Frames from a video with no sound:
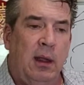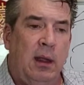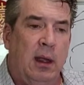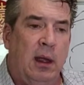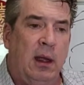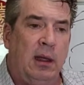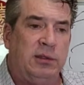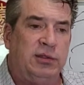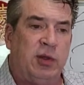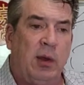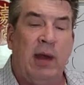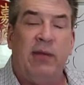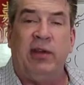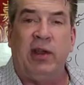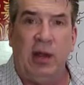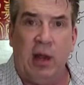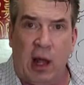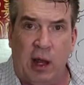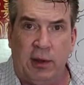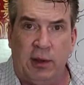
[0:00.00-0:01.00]
Uh, so having
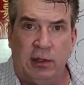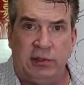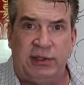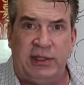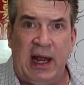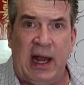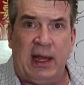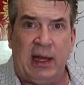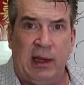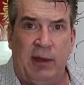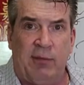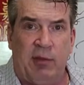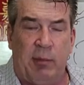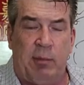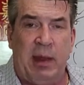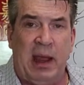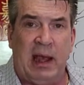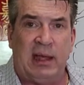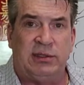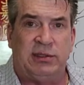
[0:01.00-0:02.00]
an understanding of the
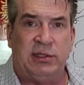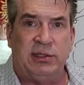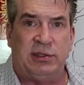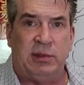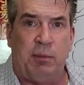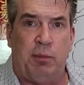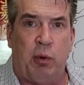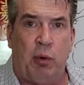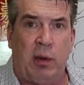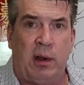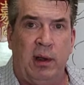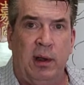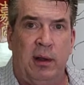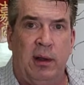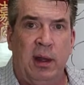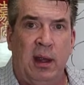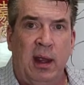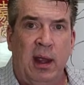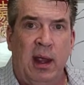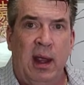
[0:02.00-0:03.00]
past is important.